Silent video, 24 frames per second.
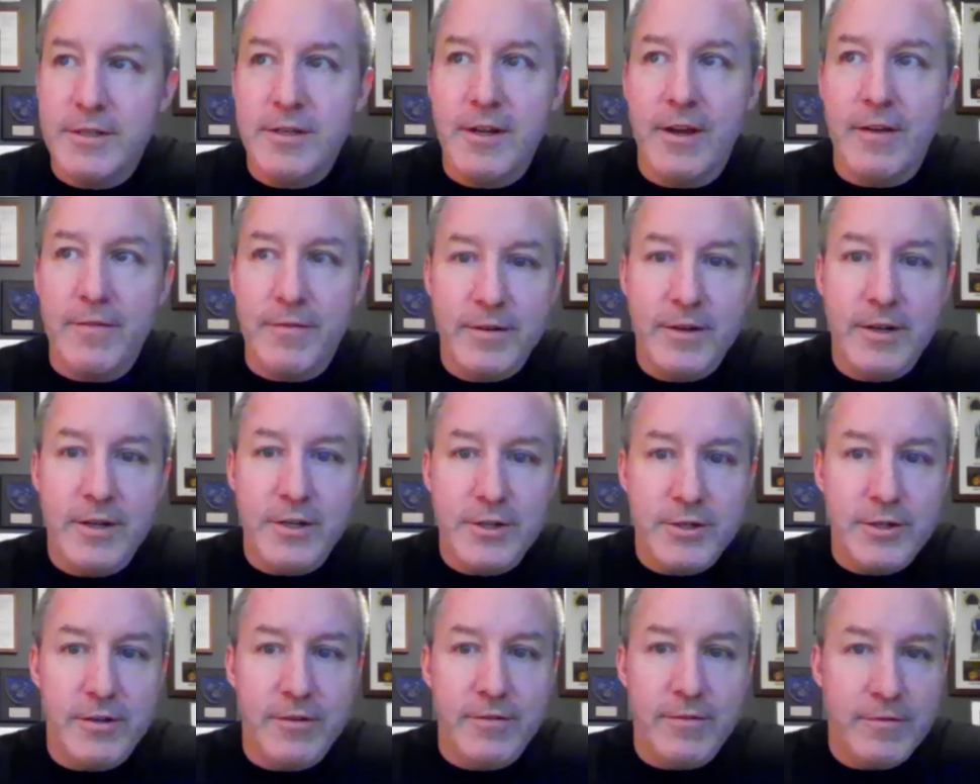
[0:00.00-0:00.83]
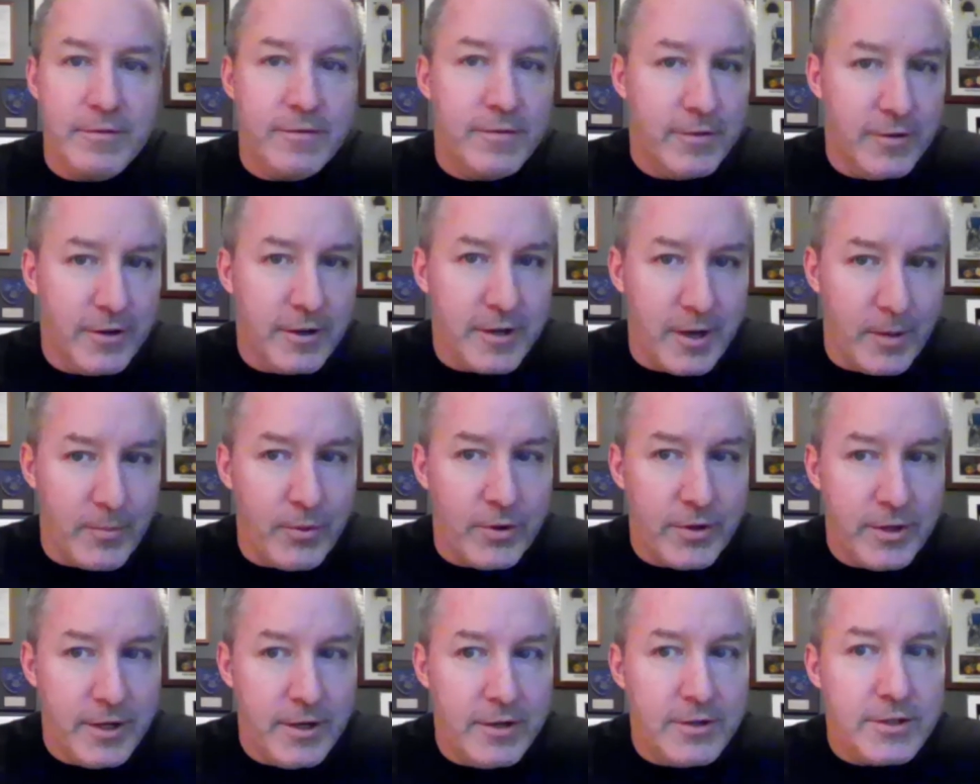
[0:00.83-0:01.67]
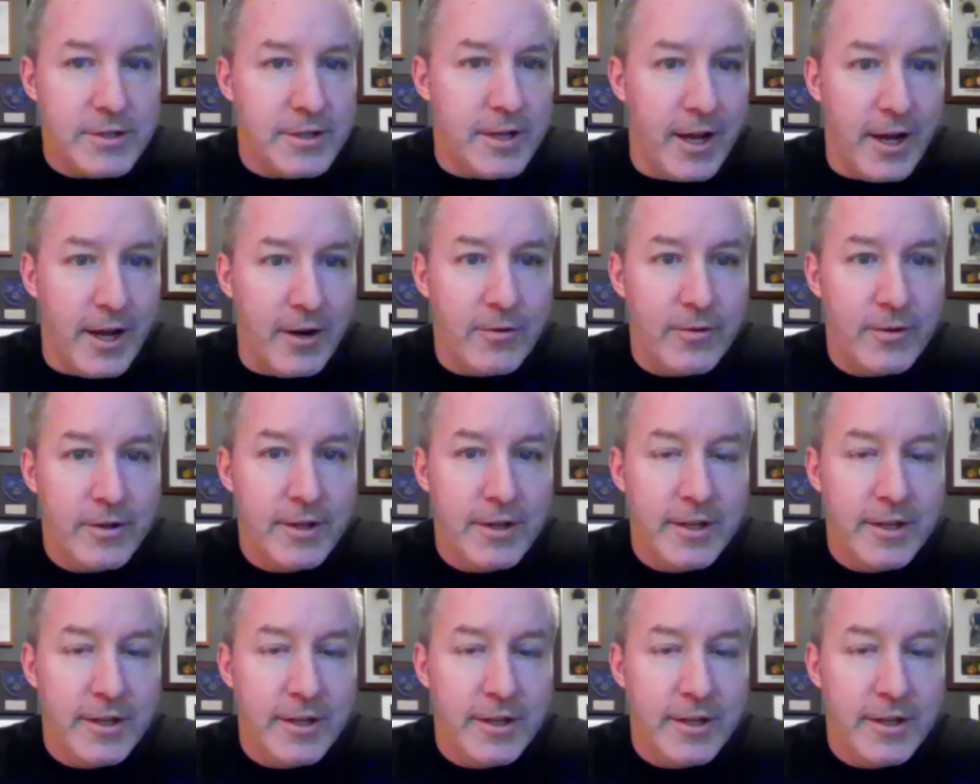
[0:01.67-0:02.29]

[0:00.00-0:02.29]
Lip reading: definition for a couple years now,